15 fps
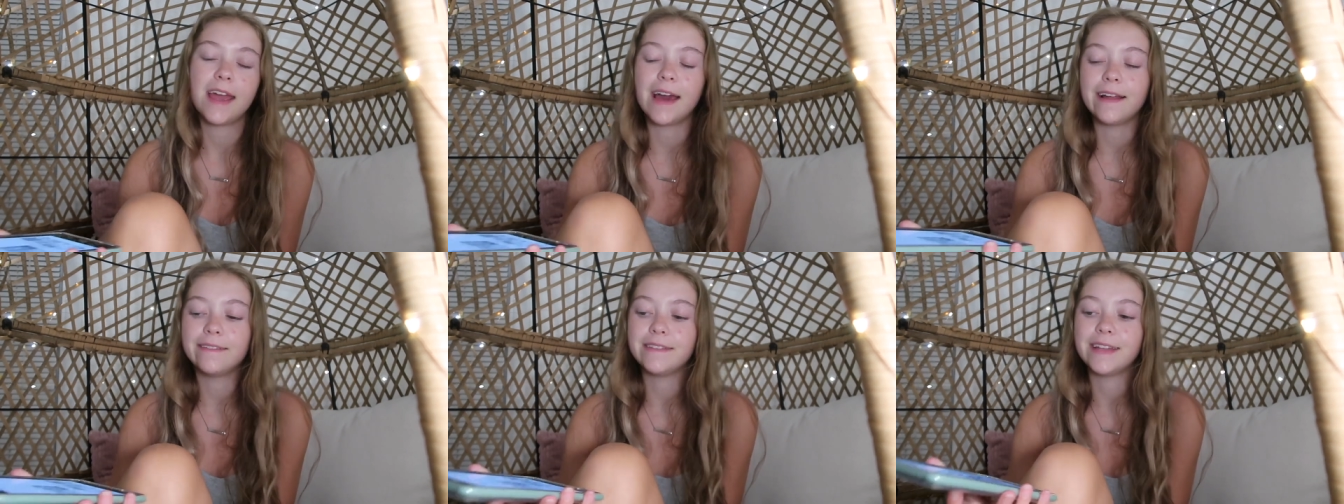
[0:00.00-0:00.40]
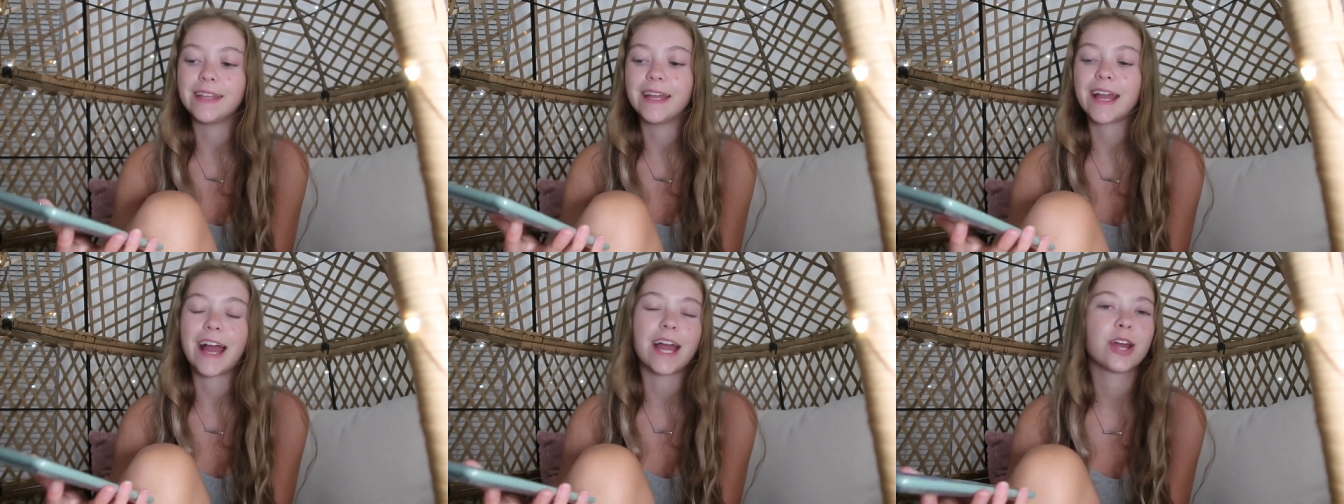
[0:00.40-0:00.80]
And I feel
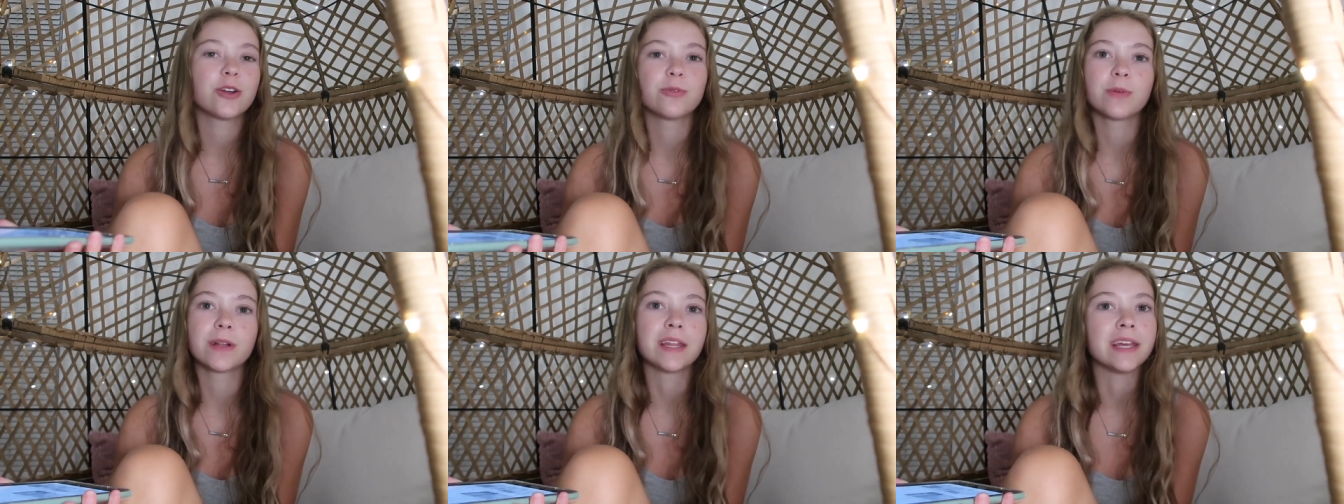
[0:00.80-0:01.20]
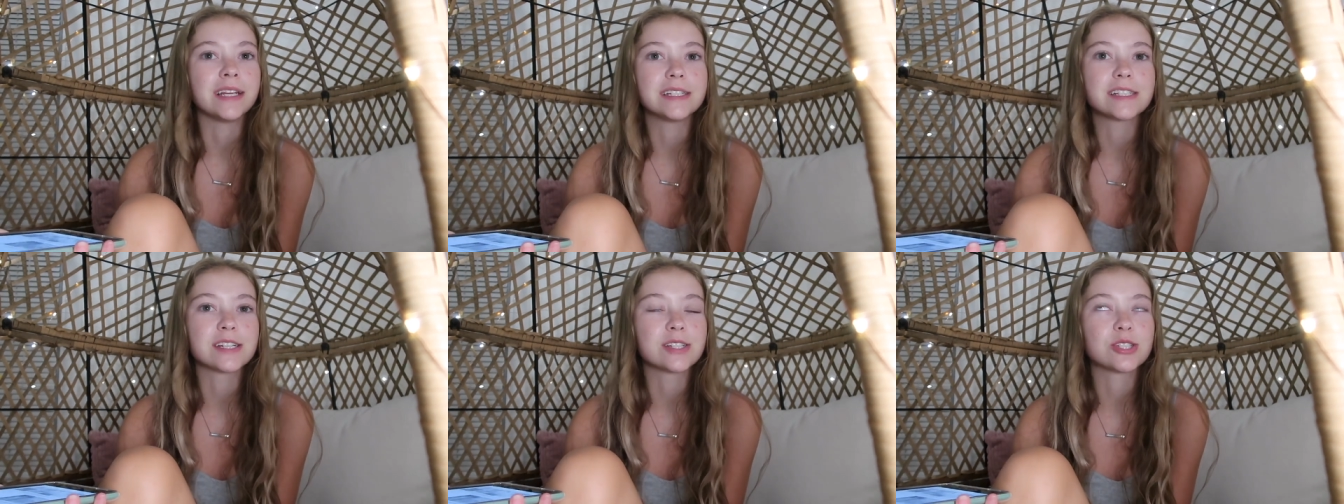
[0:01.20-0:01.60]
like I could
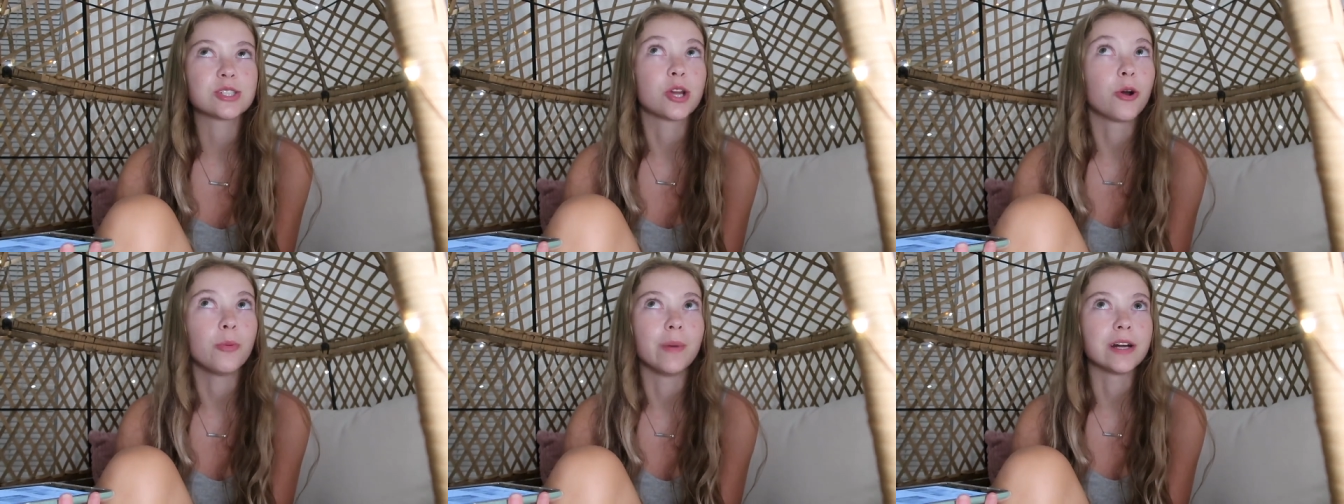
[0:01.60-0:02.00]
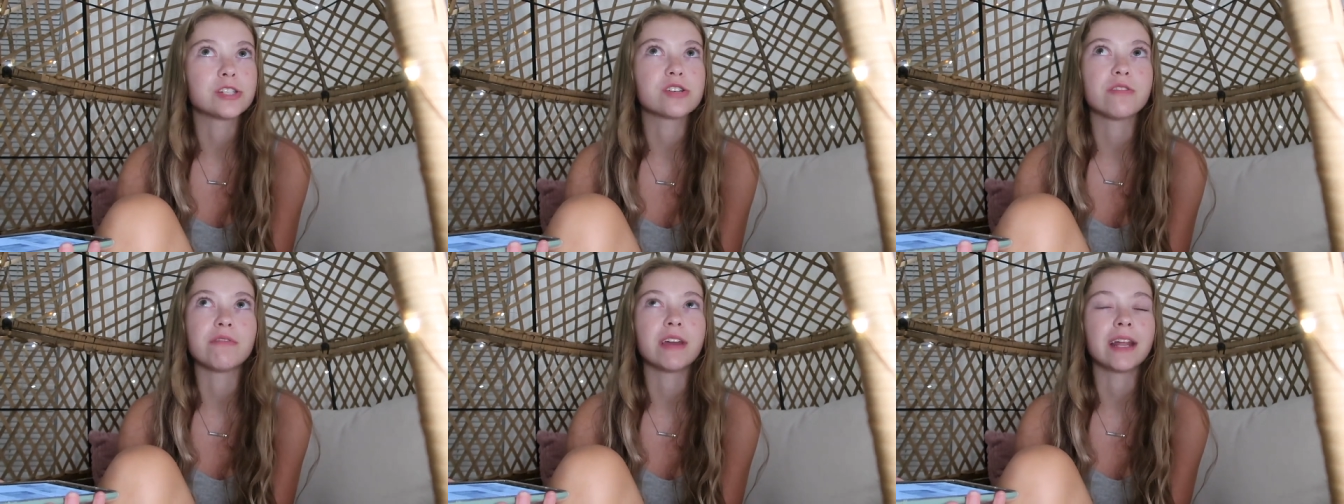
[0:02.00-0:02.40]
relate to so
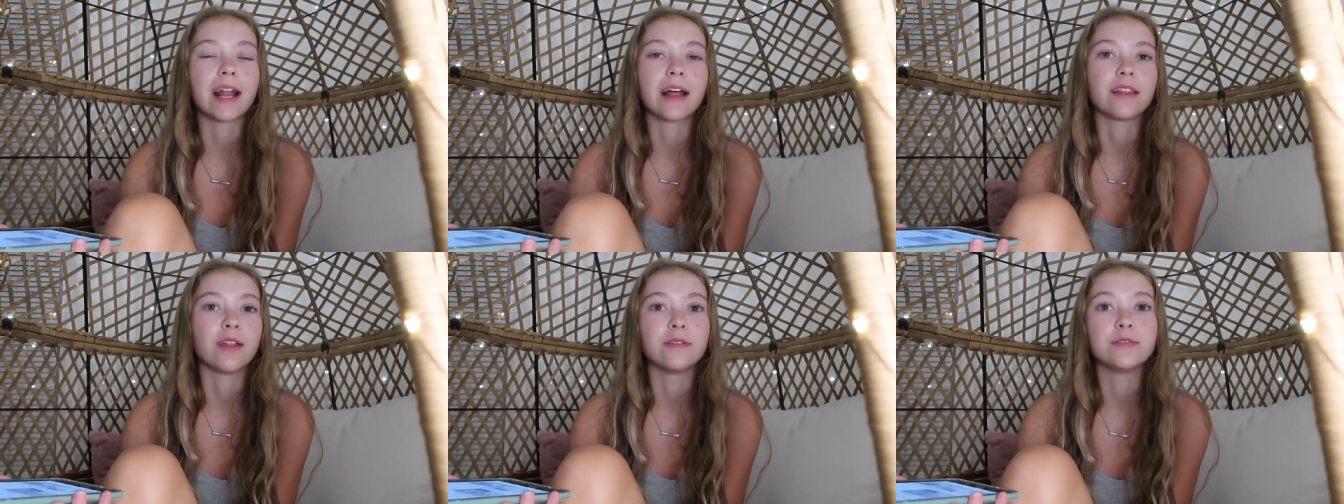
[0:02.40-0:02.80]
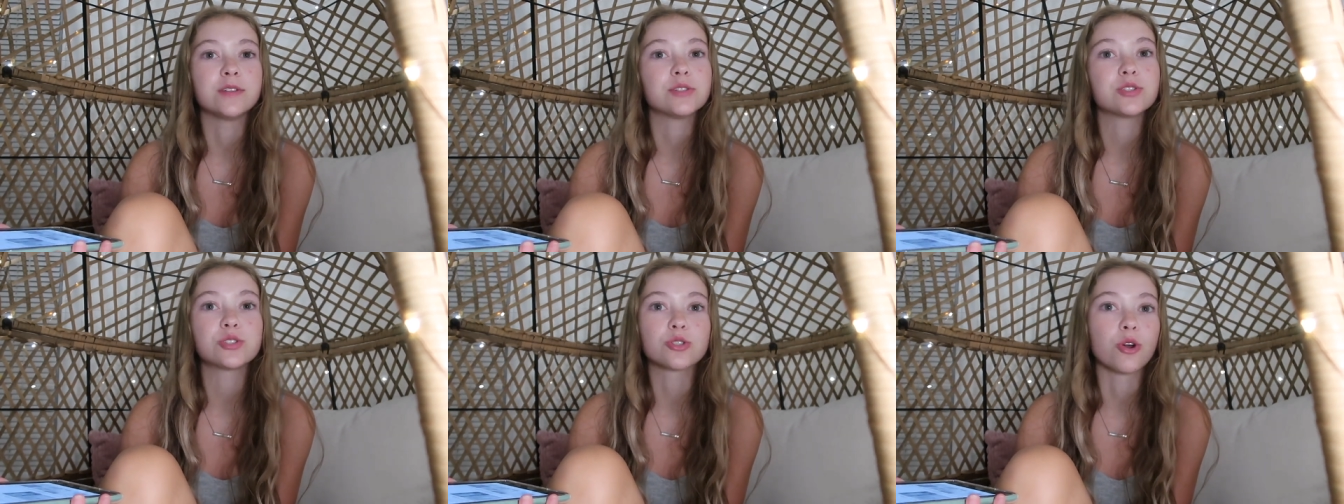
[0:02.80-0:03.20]
much of it and I loved
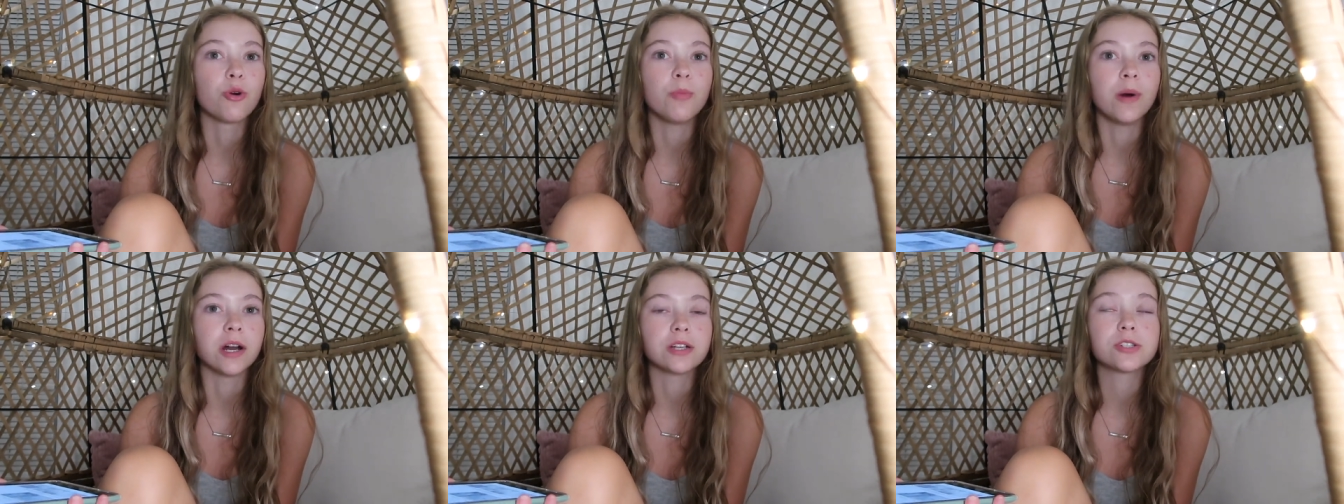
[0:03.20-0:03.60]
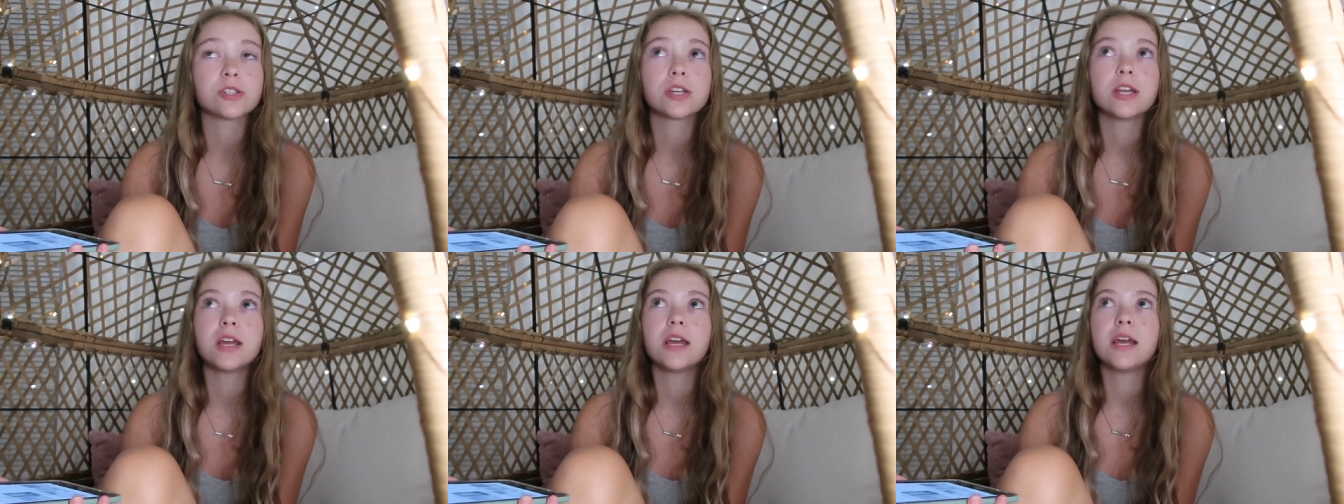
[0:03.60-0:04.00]
it so much.